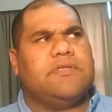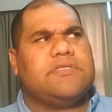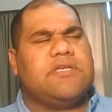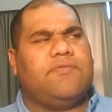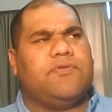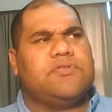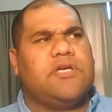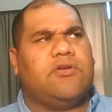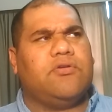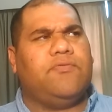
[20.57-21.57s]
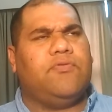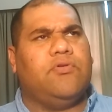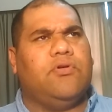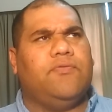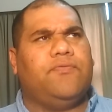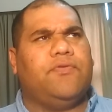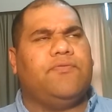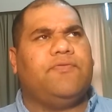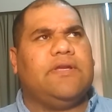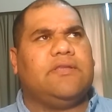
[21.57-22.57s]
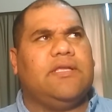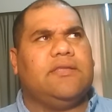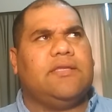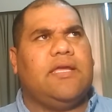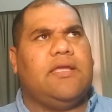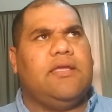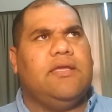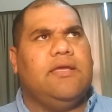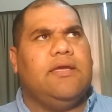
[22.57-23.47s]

South Otago for the fact that they